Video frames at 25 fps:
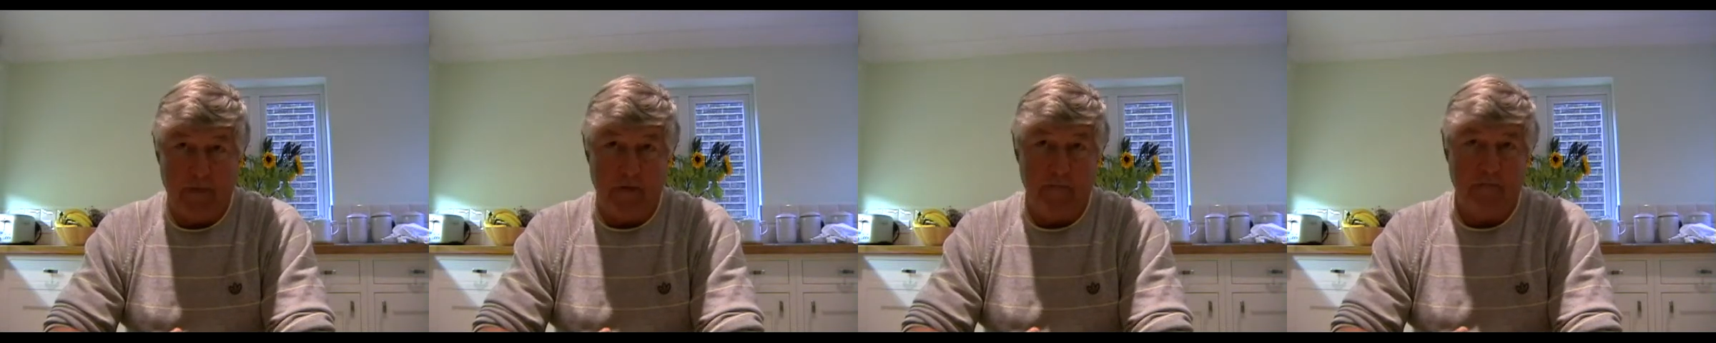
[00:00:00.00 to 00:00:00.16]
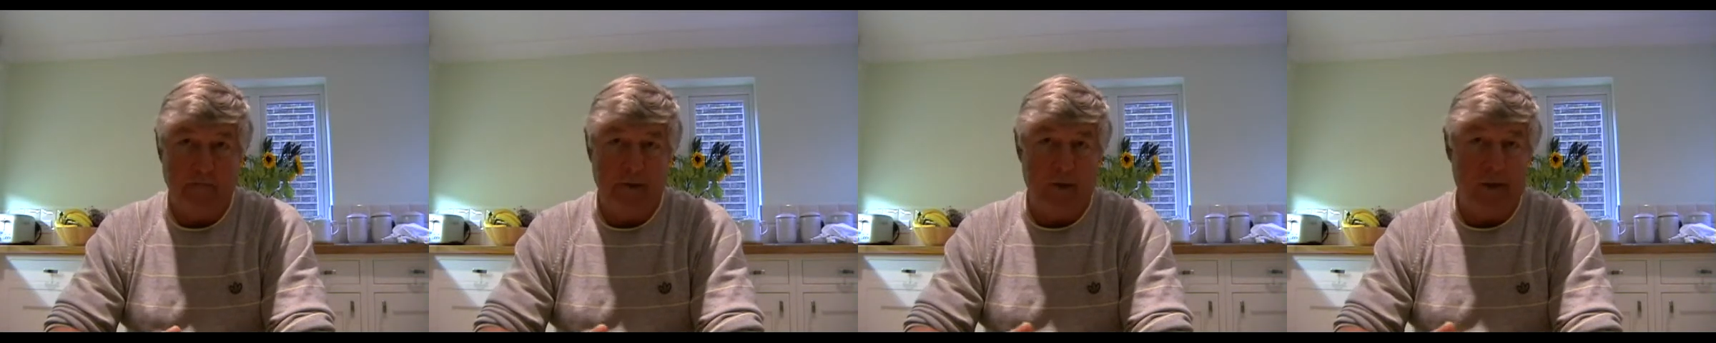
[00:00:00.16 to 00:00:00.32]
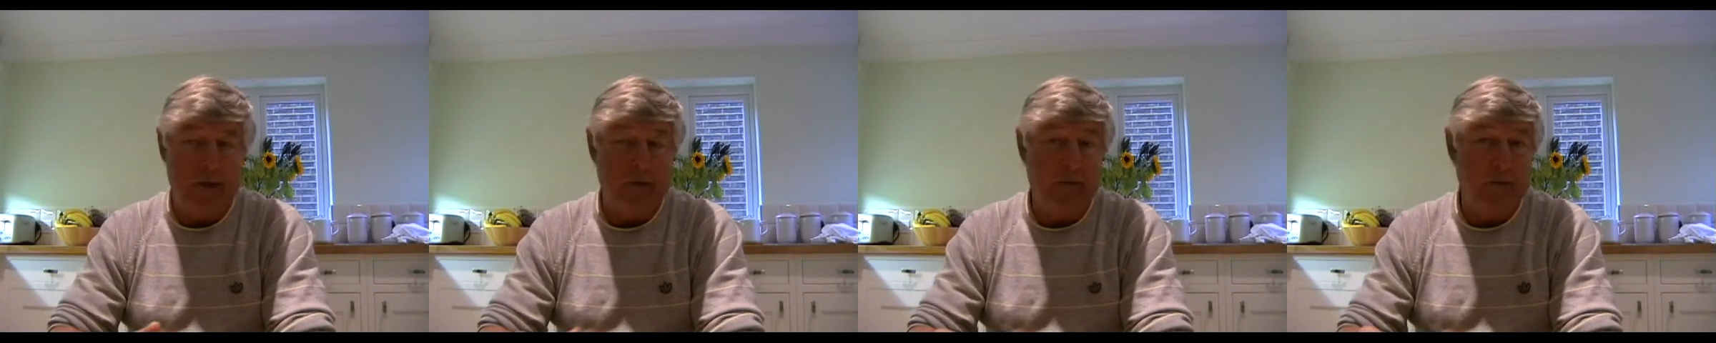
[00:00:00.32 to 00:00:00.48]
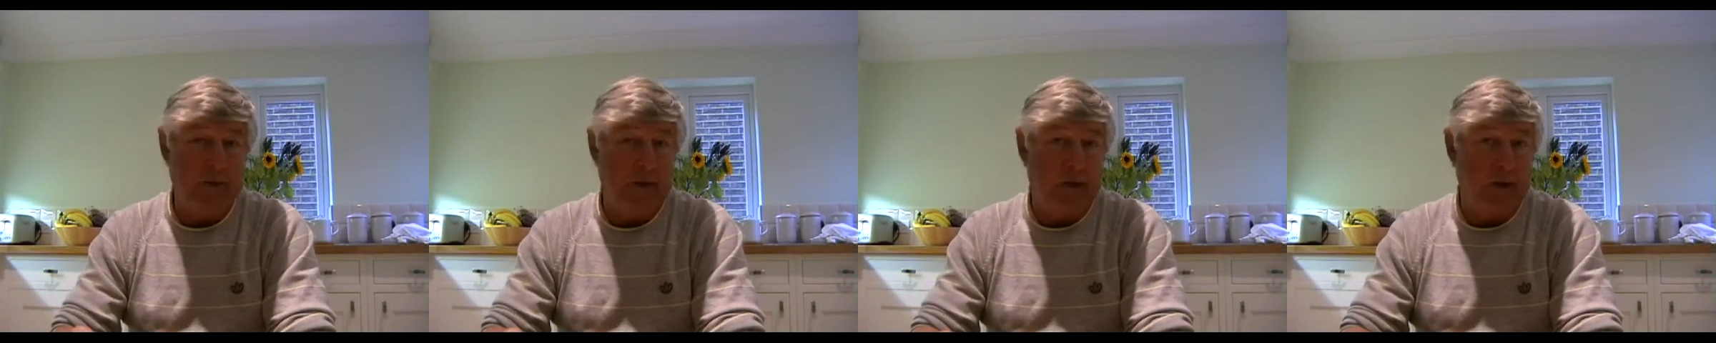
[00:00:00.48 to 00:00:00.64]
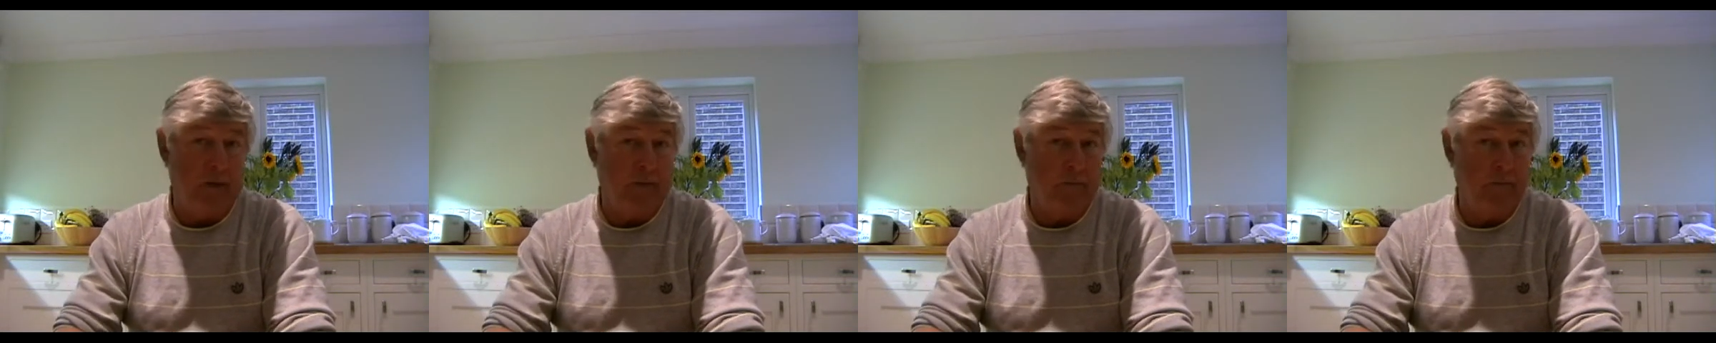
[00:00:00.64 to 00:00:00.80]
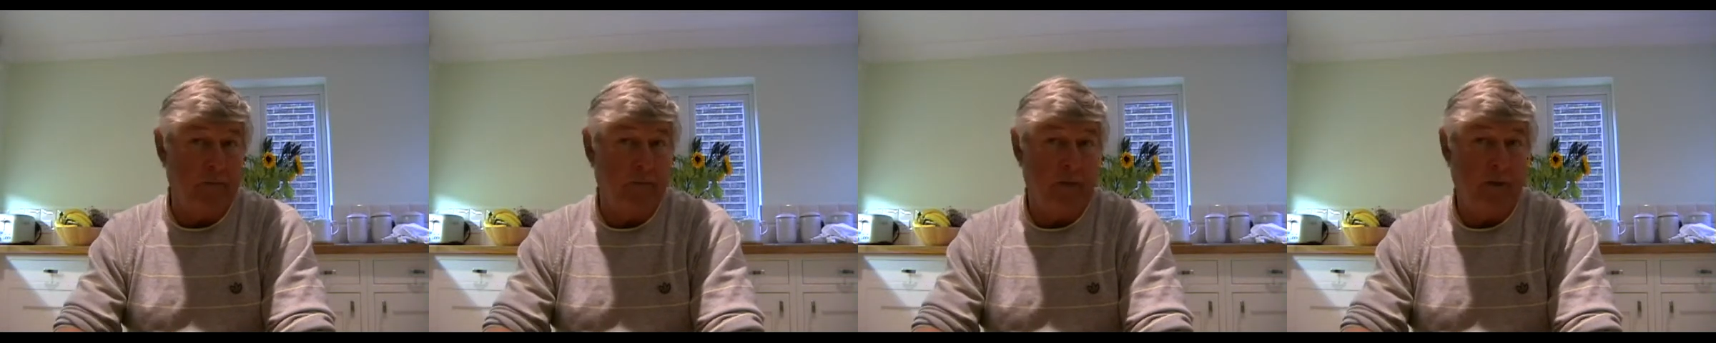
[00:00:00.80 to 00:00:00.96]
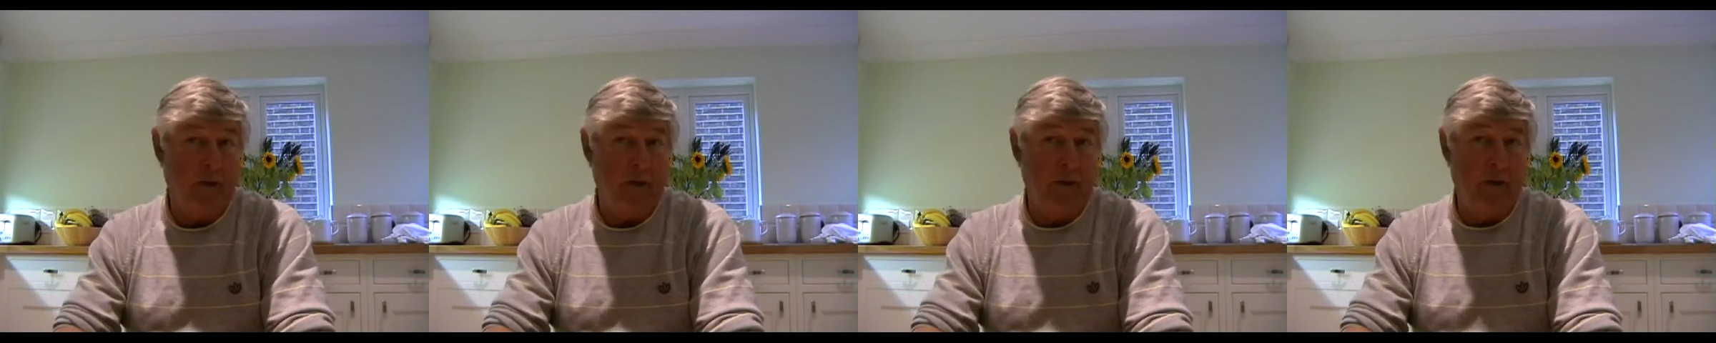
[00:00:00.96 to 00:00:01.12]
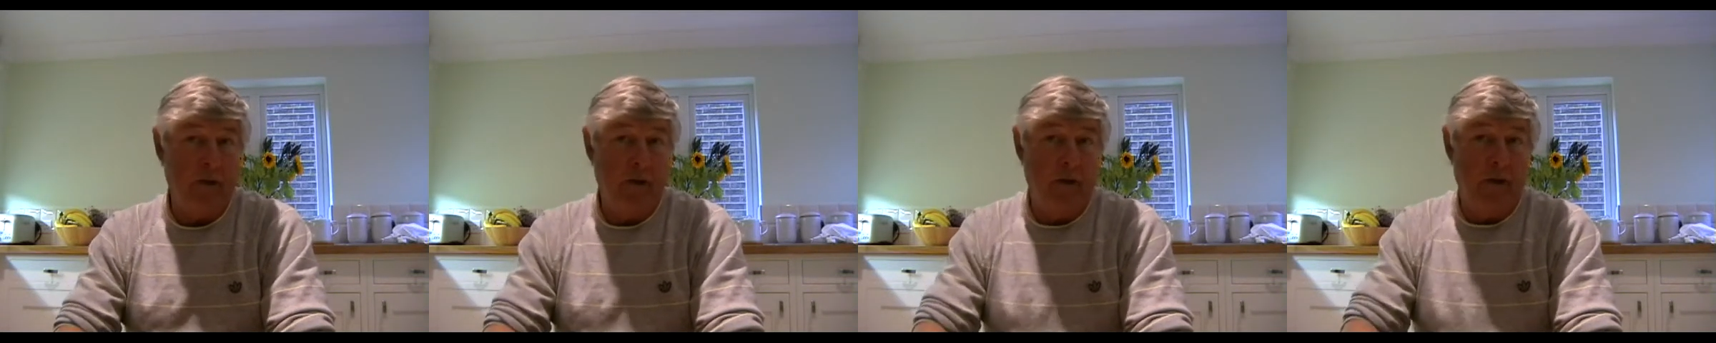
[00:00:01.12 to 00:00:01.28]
but the Birmingham